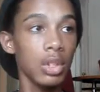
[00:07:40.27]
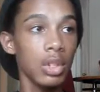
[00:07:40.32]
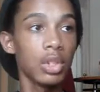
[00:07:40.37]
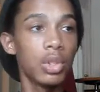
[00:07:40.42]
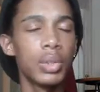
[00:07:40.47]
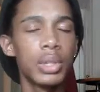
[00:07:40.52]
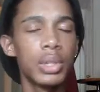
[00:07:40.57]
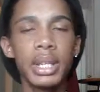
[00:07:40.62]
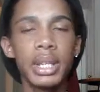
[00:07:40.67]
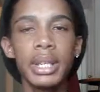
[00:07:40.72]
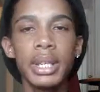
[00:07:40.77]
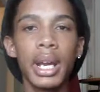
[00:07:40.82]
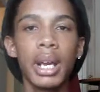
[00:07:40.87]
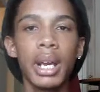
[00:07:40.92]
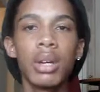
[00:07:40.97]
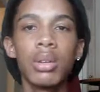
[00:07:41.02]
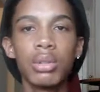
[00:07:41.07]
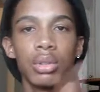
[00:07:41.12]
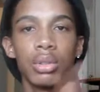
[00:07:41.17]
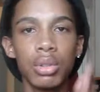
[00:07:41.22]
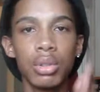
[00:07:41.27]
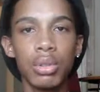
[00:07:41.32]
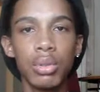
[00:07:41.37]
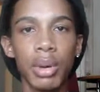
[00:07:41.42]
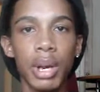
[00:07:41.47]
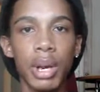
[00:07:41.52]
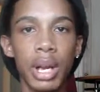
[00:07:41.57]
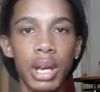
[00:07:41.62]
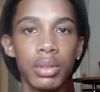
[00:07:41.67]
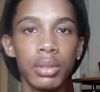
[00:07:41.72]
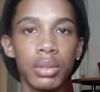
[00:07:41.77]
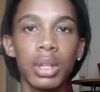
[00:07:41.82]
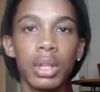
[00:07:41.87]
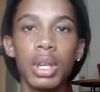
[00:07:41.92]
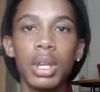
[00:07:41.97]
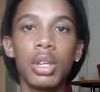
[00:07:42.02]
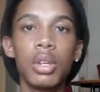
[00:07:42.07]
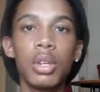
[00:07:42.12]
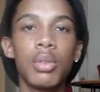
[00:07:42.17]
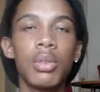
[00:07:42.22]
You sit down, you ground,
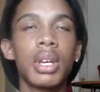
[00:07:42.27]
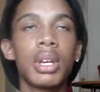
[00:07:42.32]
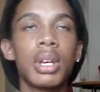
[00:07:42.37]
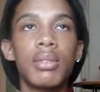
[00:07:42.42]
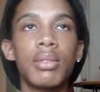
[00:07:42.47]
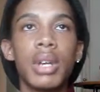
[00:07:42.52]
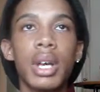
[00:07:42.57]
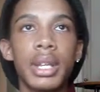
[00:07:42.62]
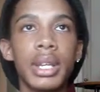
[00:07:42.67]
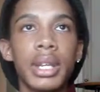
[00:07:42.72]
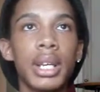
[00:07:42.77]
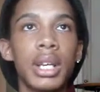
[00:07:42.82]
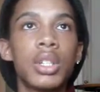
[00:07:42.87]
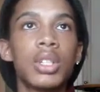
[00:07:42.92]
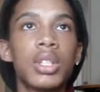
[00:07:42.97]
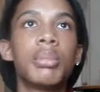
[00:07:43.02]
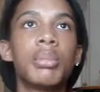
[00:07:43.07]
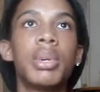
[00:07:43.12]
you think of nothing else